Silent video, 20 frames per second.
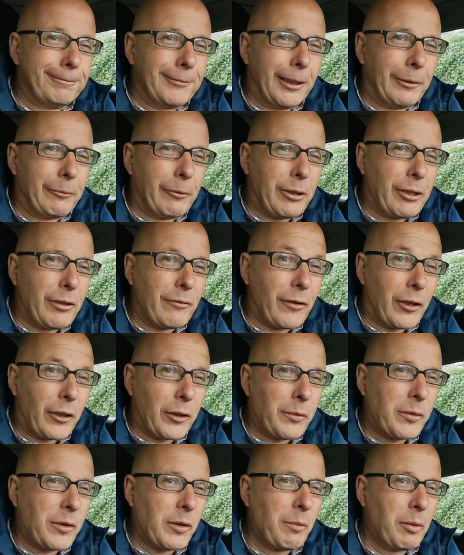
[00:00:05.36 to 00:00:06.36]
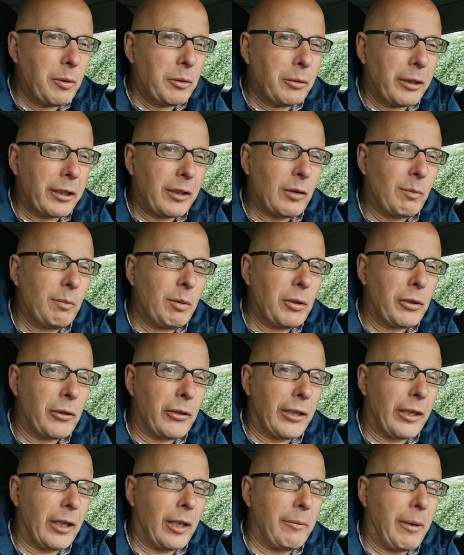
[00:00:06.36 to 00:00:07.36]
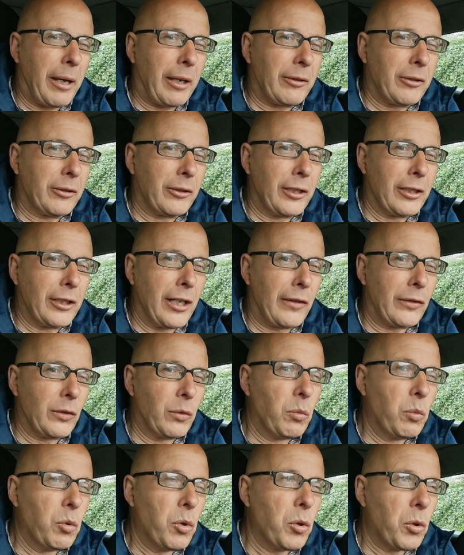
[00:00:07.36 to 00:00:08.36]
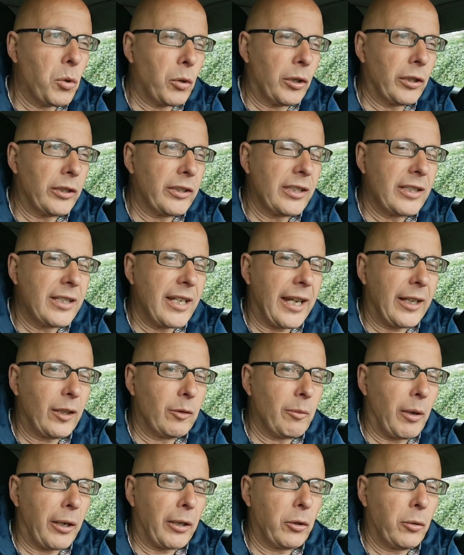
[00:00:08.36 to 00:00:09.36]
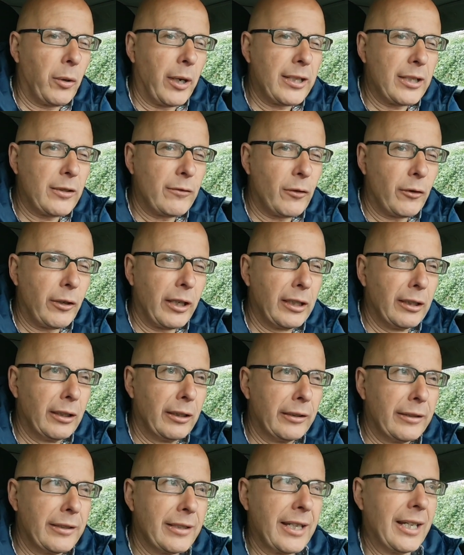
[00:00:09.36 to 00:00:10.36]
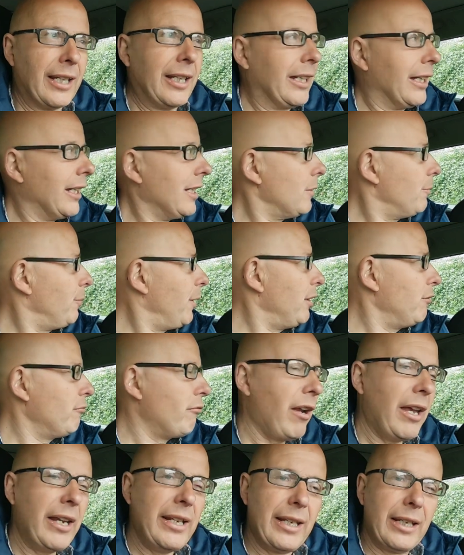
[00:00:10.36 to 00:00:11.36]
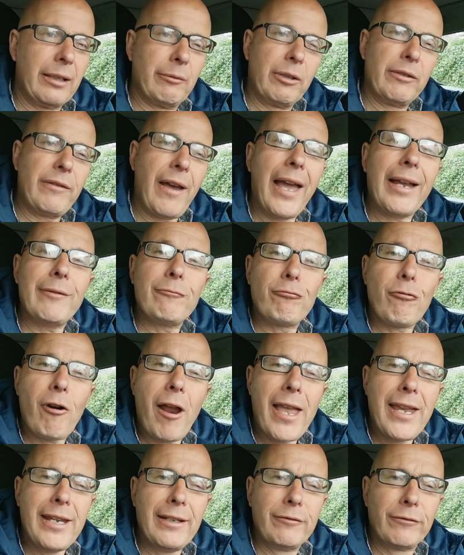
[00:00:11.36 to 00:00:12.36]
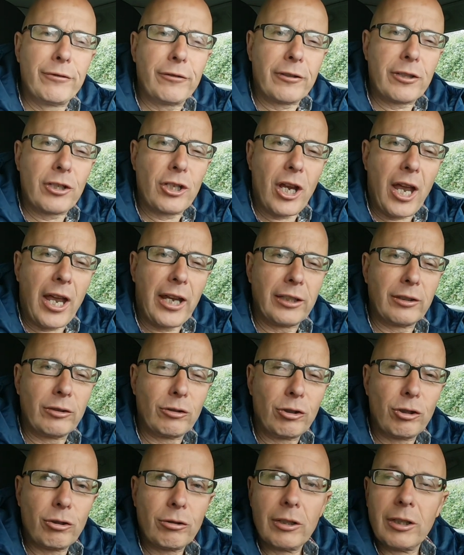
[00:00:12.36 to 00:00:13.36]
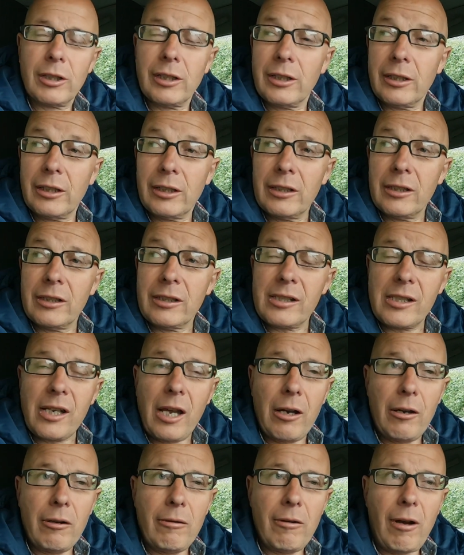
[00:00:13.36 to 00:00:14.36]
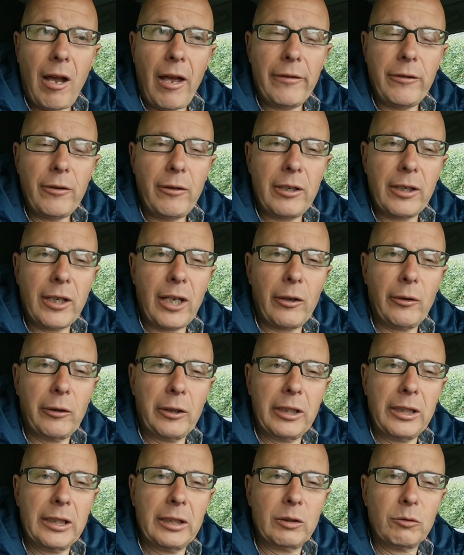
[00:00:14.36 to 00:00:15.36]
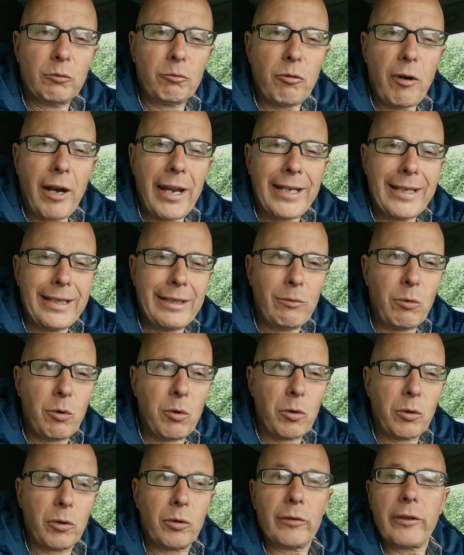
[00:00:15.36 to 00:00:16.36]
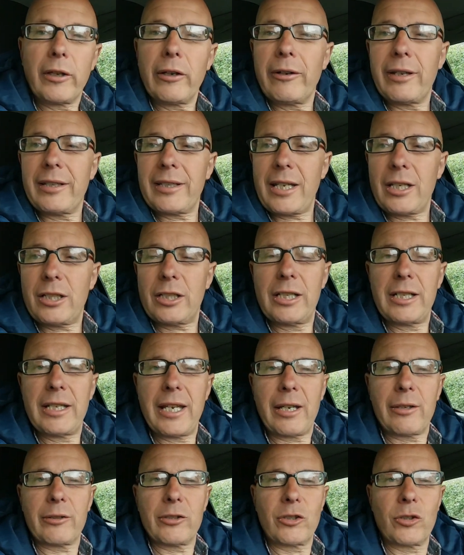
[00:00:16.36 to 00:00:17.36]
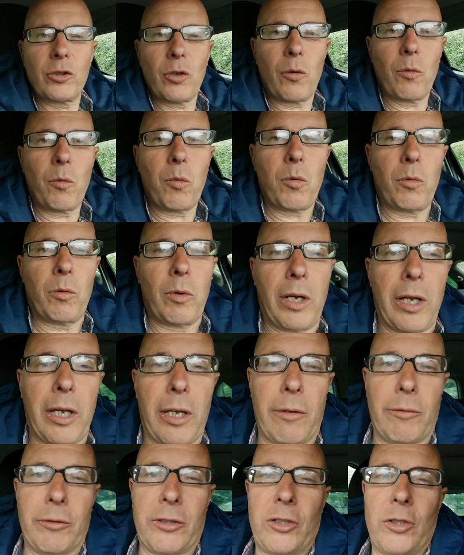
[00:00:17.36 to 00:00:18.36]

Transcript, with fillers: I'm Richard Vobes, the Bald Explorer, and I'm out on another walk today on my quest for England. It's been raining, we've had rain for a change. So I thought I'd go on a little rainy walk, although it's actually now stopped uh,